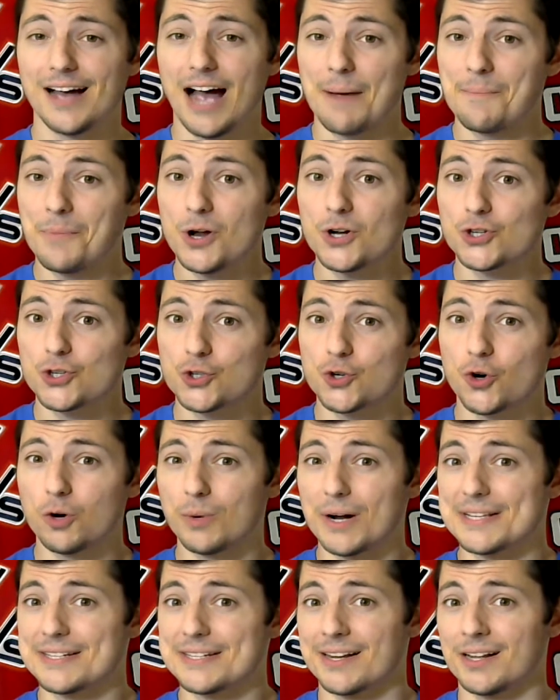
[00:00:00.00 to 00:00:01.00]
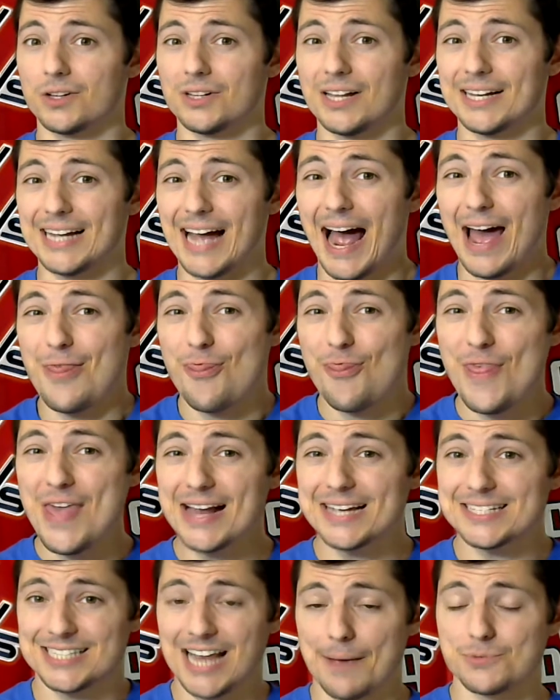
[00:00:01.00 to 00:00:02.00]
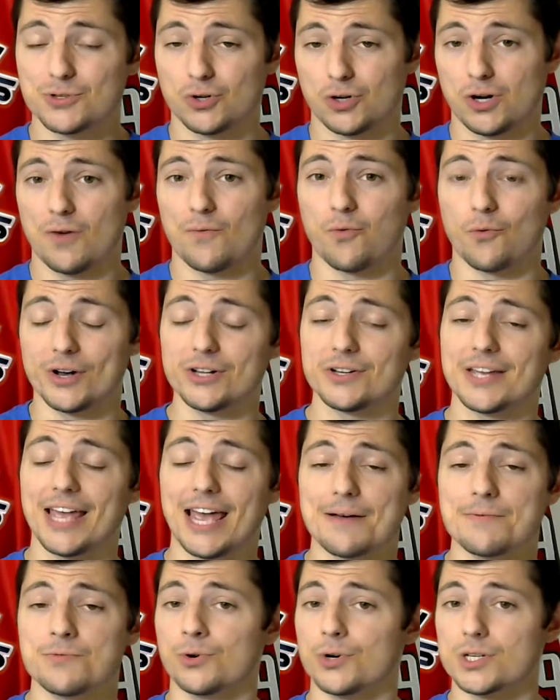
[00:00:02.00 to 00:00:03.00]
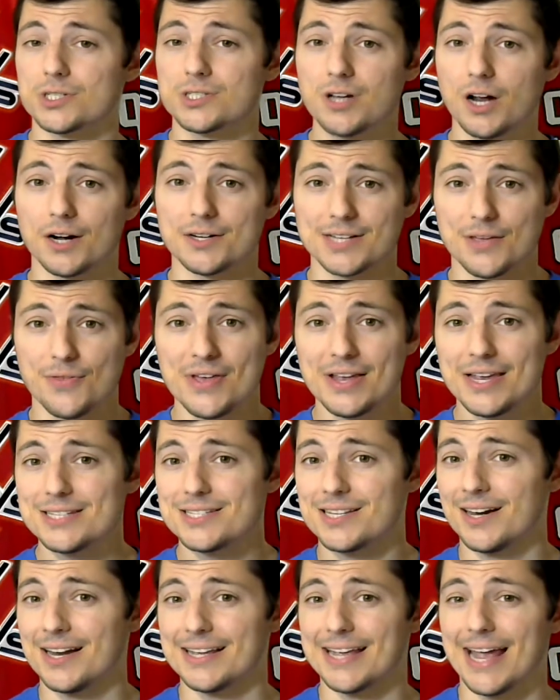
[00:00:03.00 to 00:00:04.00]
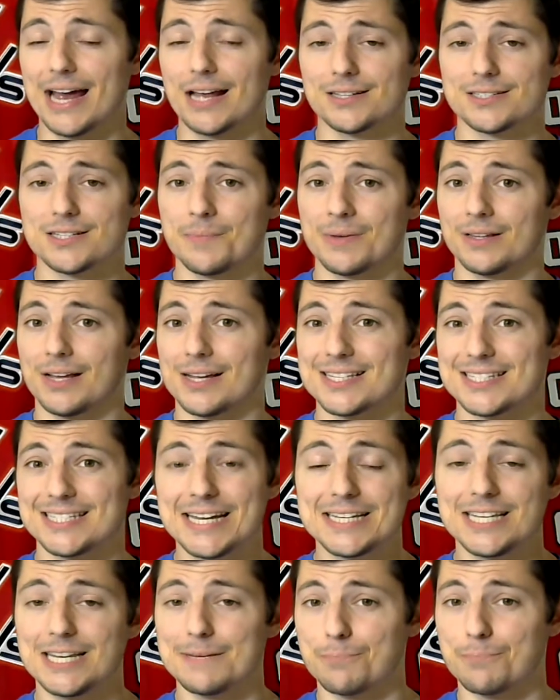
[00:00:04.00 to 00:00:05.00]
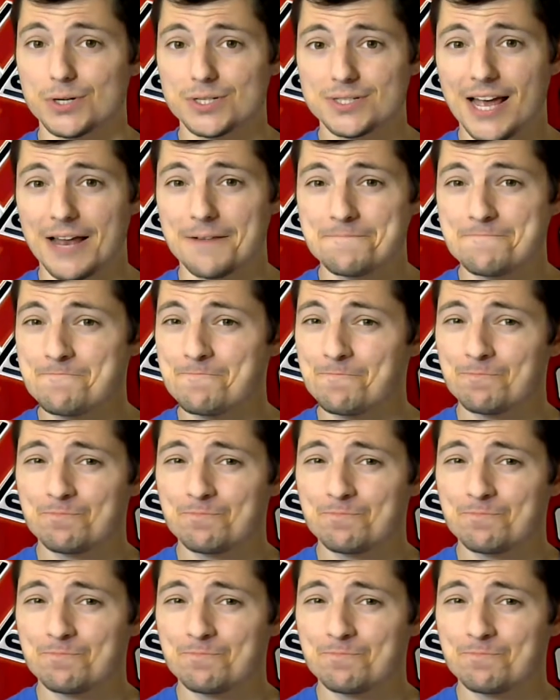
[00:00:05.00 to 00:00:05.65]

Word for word: I'm not sure what it's going to look like. I think Samsonov will get more starts. I think he's going to get something like 60%.